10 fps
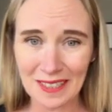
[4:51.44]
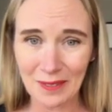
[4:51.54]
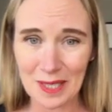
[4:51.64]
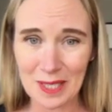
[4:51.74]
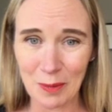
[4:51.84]

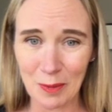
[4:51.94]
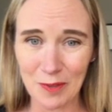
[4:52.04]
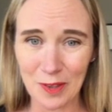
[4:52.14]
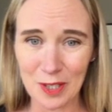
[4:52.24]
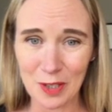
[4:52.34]
some of
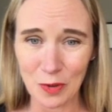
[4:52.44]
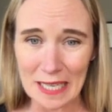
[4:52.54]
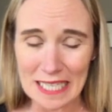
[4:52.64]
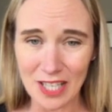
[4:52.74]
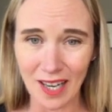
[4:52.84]
the
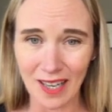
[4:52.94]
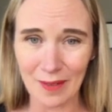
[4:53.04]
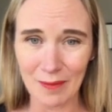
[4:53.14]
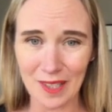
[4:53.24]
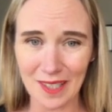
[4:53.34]
screen
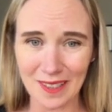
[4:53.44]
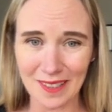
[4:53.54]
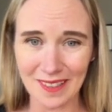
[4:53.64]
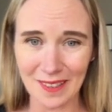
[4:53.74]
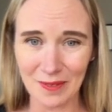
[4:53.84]
time that
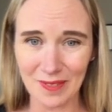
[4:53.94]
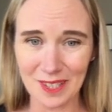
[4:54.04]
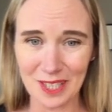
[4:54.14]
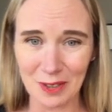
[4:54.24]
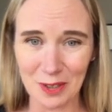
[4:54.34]

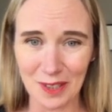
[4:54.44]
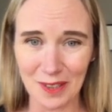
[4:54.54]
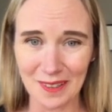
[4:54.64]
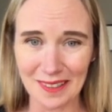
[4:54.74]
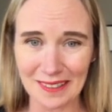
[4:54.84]
children
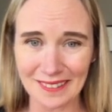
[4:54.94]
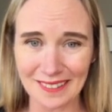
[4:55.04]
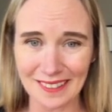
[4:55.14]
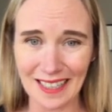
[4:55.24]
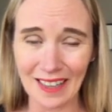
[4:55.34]
are
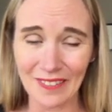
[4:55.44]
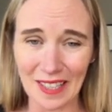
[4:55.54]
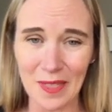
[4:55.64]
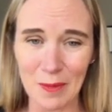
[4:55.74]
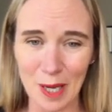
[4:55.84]
having
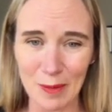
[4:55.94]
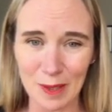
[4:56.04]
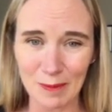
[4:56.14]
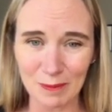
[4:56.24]
at the moment?